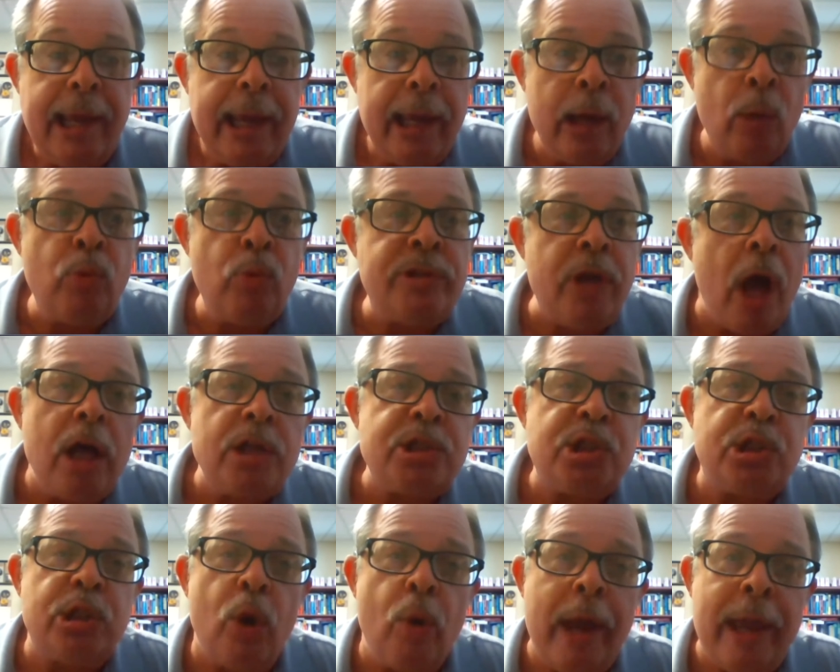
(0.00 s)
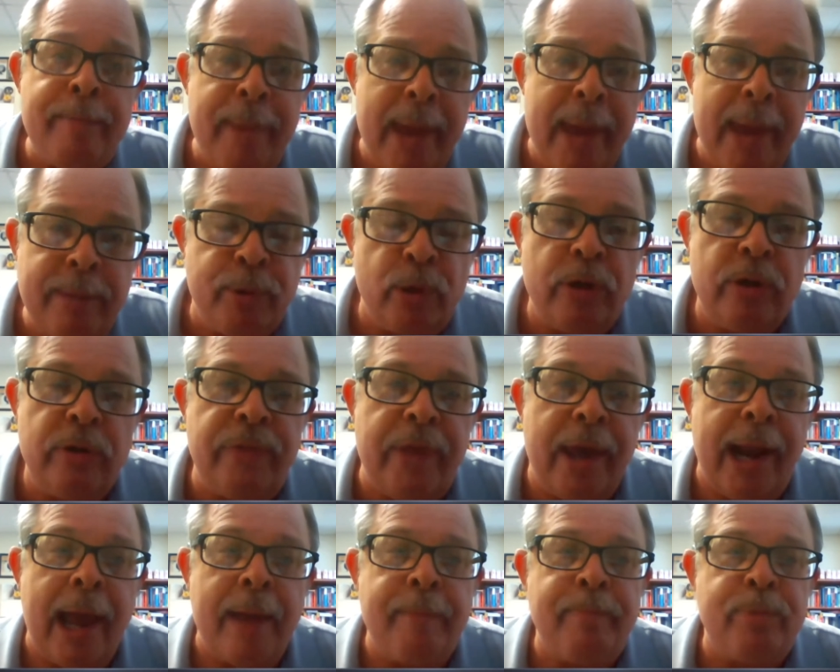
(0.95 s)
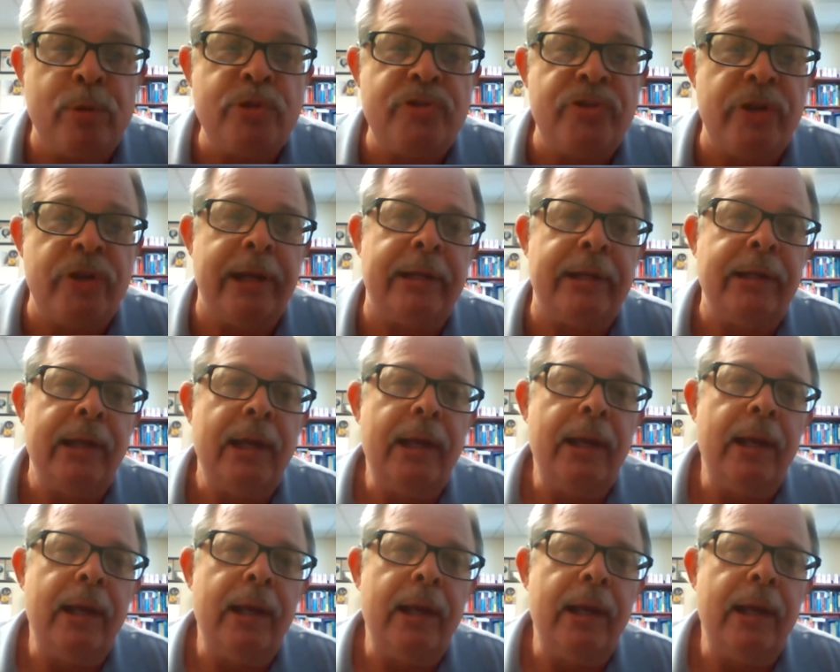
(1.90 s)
It was also a paper that I presented